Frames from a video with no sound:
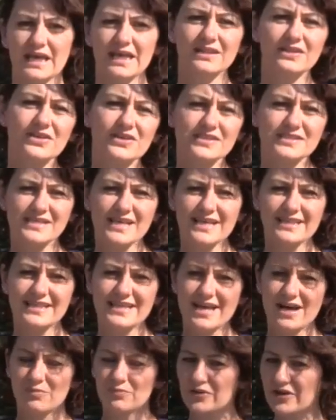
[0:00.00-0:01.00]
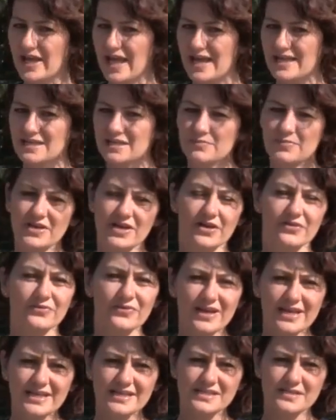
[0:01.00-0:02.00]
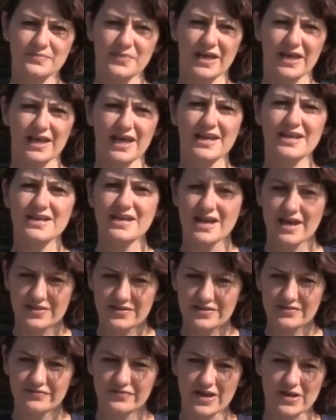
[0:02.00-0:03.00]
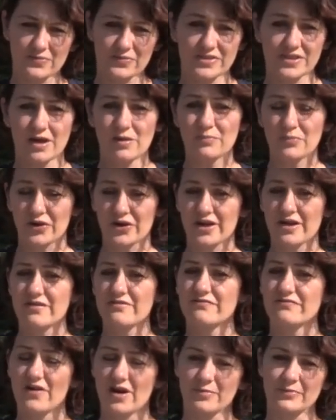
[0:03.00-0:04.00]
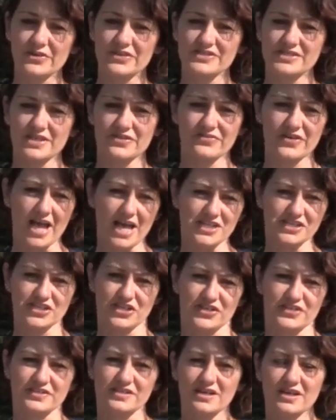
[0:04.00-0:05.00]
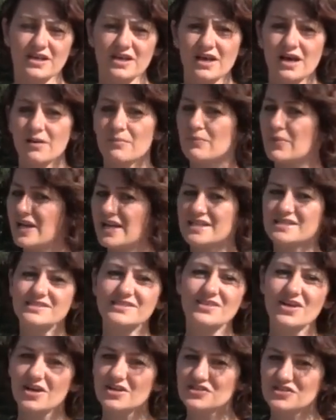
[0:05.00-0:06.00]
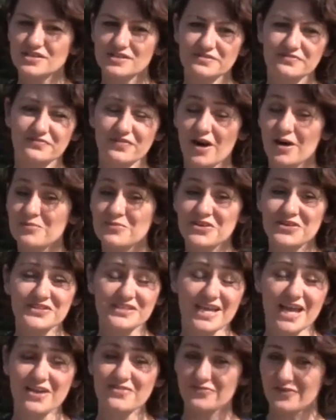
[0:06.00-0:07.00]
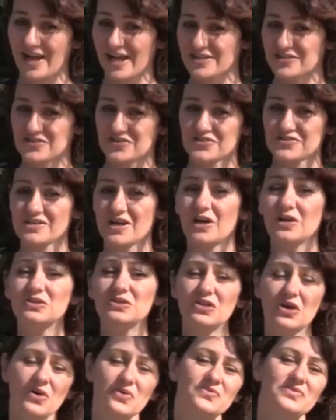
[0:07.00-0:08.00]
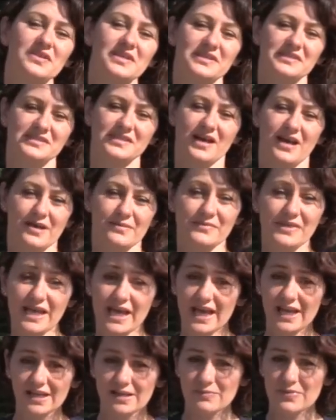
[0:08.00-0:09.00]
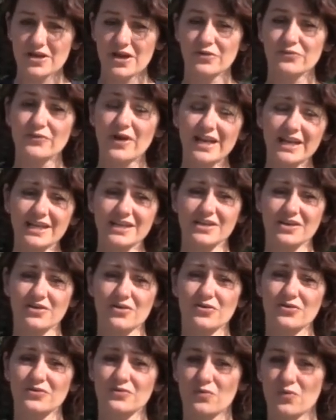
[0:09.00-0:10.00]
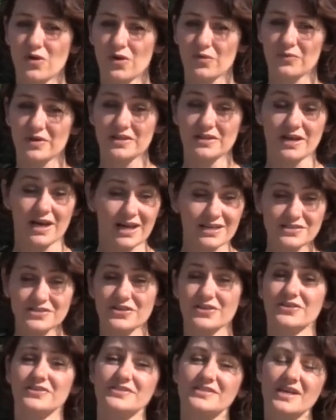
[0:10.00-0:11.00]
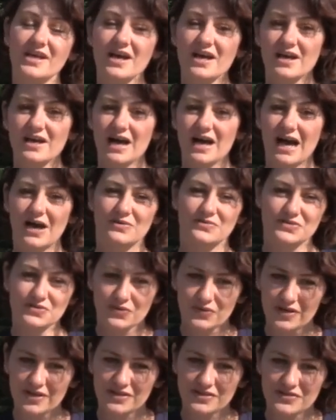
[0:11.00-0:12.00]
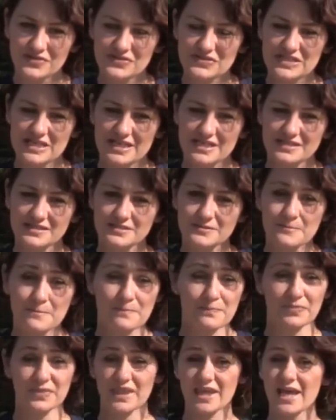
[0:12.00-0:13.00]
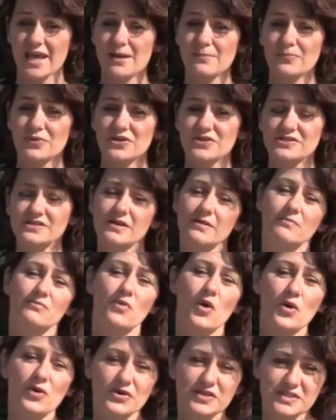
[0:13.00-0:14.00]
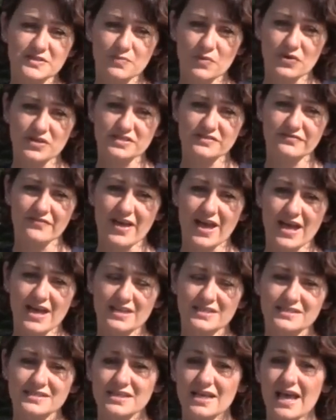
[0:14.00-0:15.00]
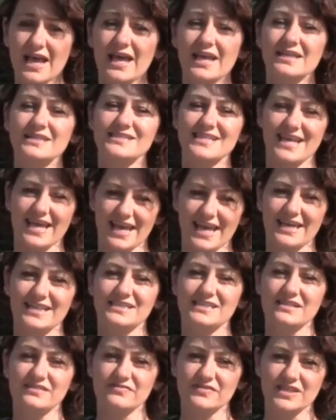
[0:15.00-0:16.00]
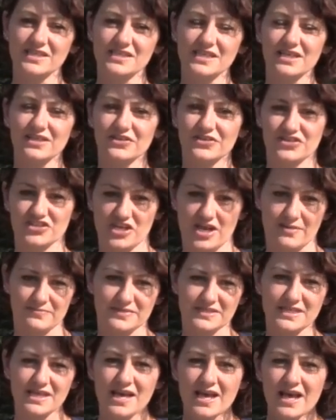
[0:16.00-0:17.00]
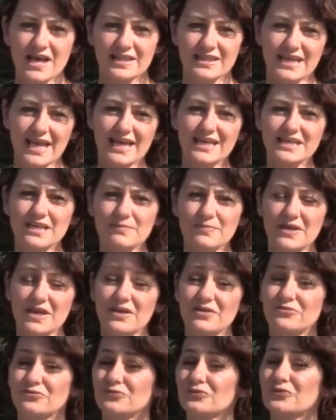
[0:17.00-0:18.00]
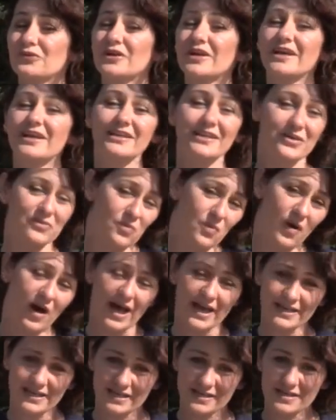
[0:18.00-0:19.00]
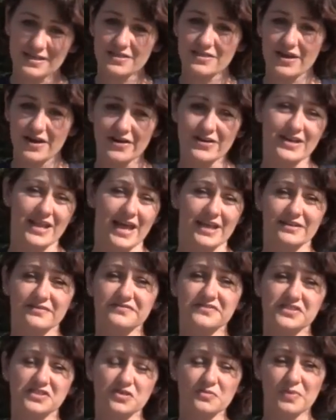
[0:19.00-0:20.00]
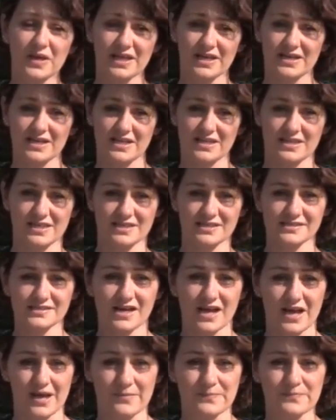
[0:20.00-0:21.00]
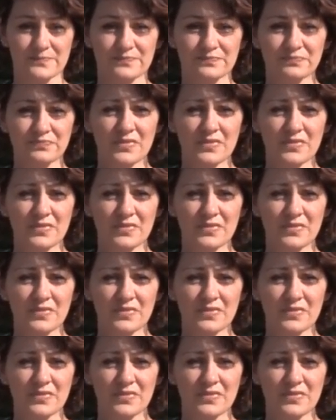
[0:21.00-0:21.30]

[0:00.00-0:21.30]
It looks like the Alberta NDP are ready to pick another fight with Alberta farmers and ranchers. But it's not just farmers and ranchers alone this time. The NDP are ready to go to war with hunters, outdoor enthusiasts, campers, motorsports fans, and ATV dealerships. The NDP really widened their net of stupidity this time.